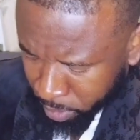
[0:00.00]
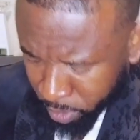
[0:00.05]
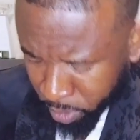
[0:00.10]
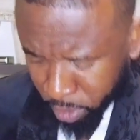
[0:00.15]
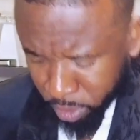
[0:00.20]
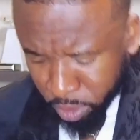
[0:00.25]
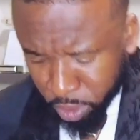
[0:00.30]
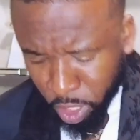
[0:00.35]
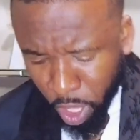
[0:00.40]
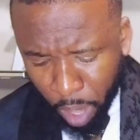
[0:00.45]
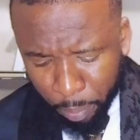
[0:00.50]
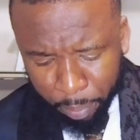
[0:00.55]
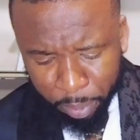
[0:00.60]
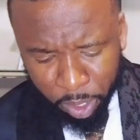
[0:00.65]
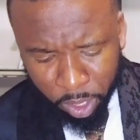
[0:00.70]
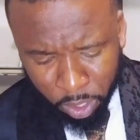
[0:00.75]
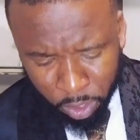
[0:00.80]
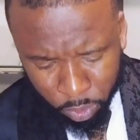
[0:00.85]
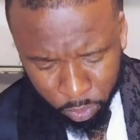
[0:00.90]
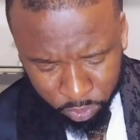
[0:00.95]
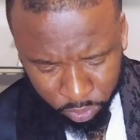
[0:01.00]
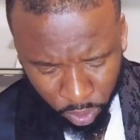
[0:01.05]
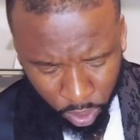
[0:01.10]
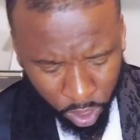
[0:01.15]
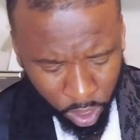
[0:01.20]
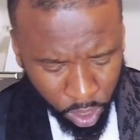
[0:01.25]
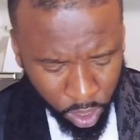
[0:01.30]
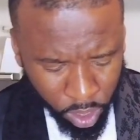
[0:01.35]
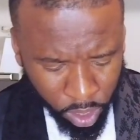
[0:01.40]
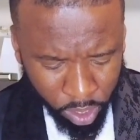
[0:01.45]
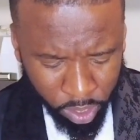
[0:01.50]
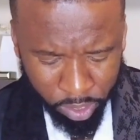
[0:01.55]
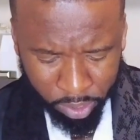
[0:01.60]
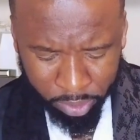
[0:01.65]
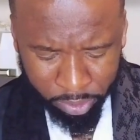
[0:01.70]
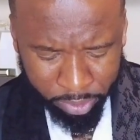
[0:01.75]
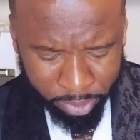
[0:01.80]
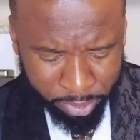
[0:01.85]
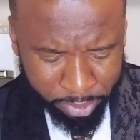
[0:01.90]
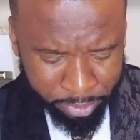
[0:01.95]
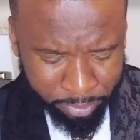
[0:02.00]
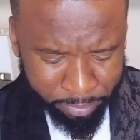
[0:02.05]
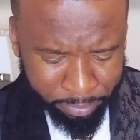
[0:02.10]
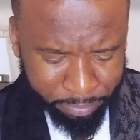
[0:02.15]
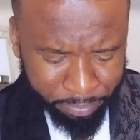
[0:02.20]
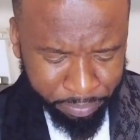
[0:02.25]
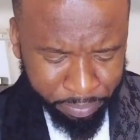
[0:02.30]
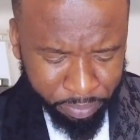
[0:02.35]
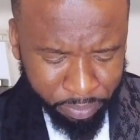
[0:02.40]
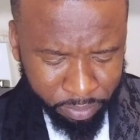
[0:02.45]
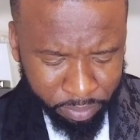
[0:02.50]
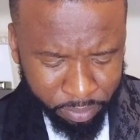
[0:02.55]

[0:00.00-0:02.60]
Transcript: the top notes are, um,